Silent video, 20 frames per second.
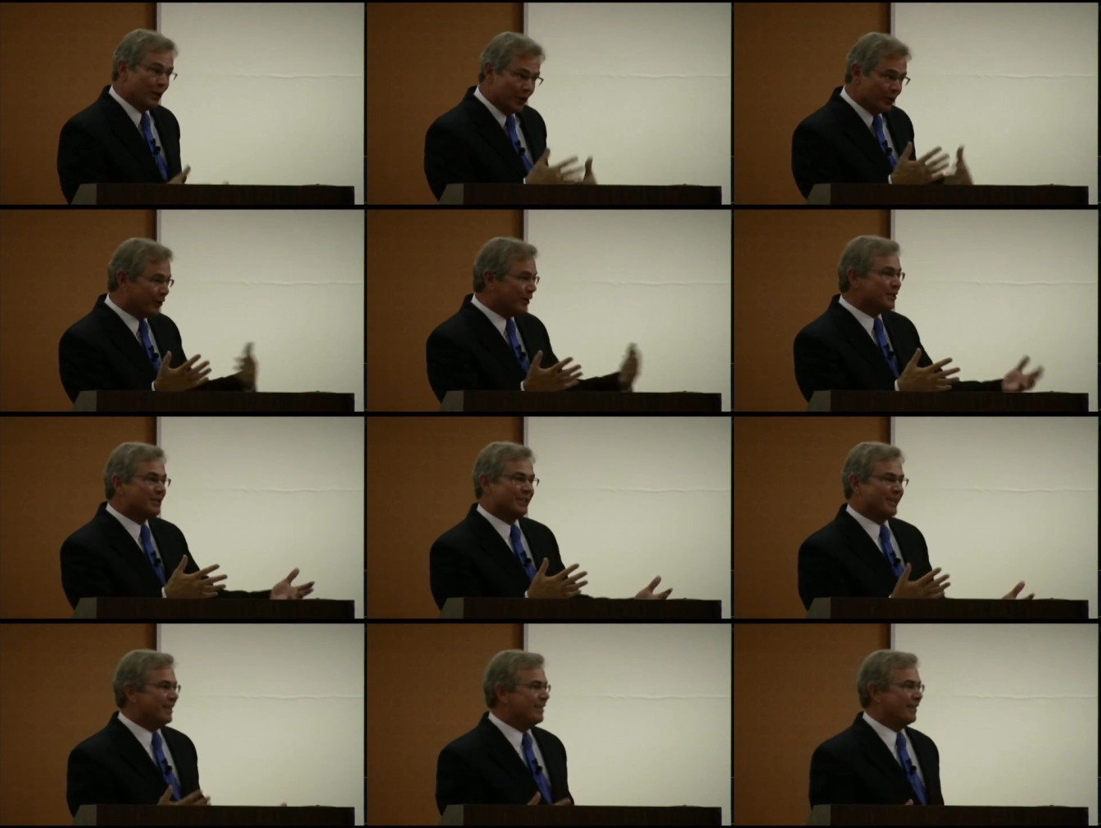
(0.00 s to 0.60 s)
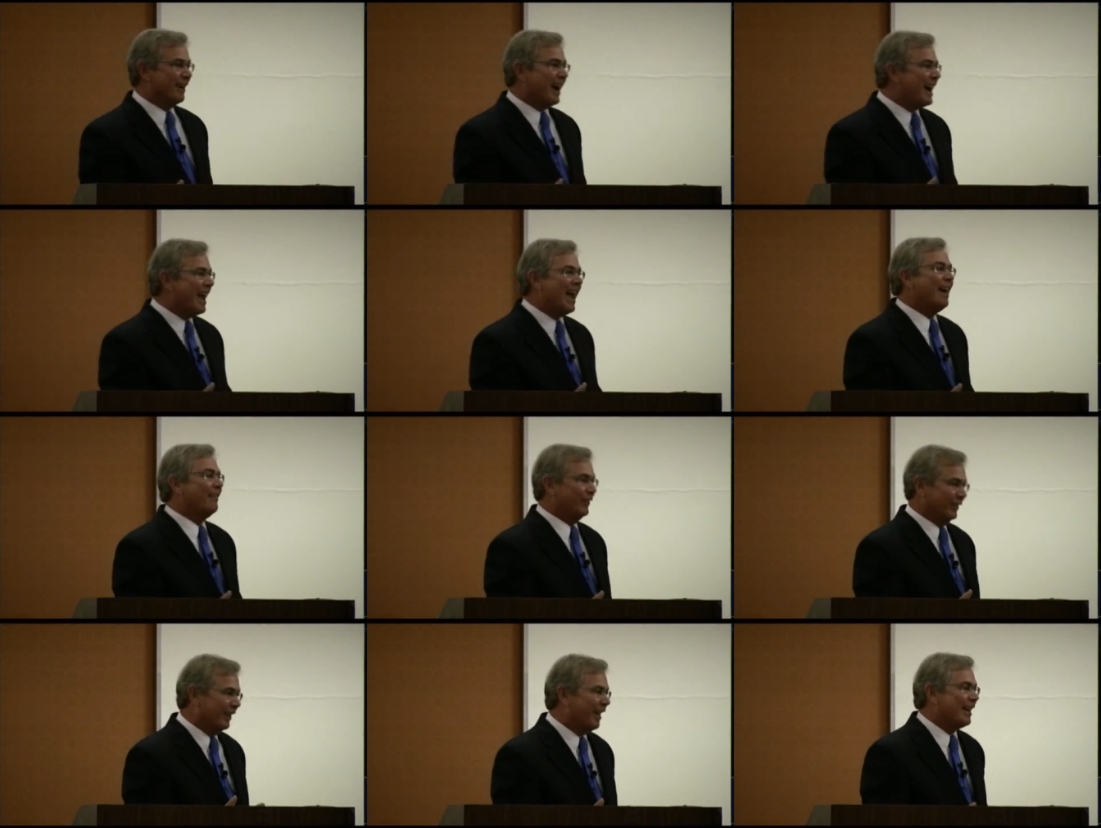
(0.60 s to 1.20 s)
You can see that I
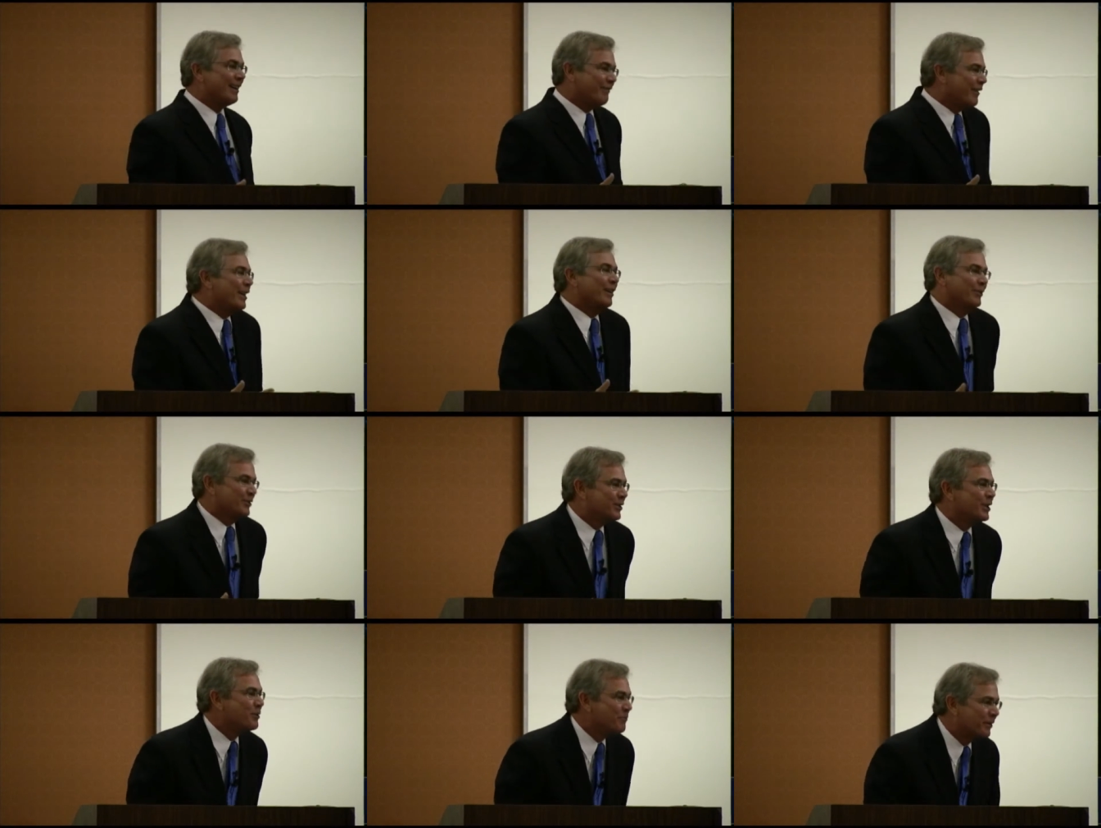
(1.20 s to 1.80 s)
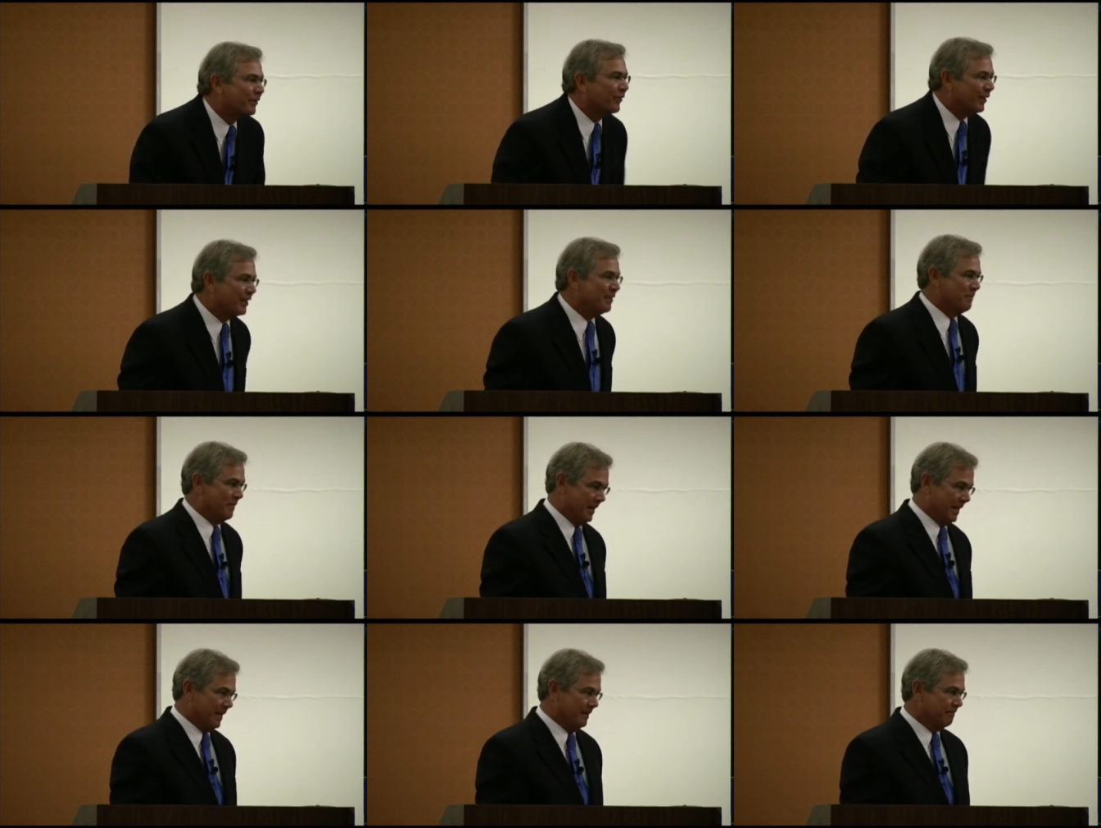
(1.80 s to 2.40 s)
have a lot of energy
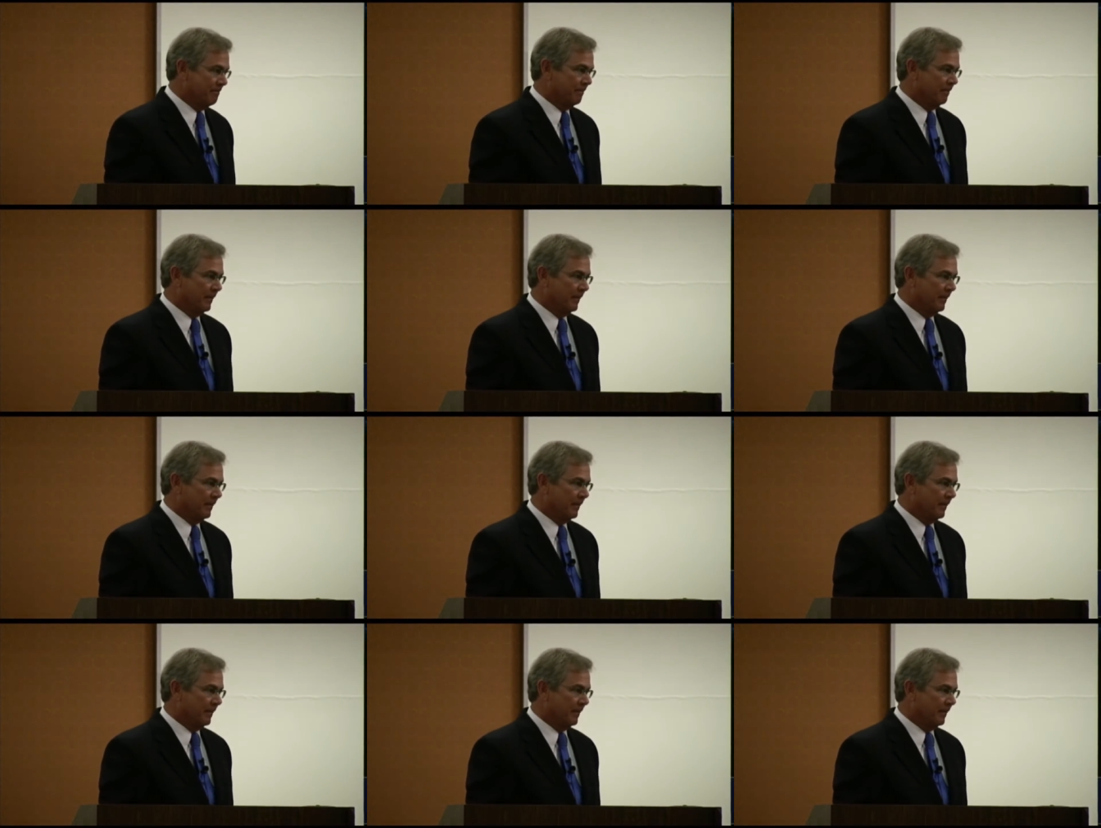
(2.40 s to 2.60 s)
within me.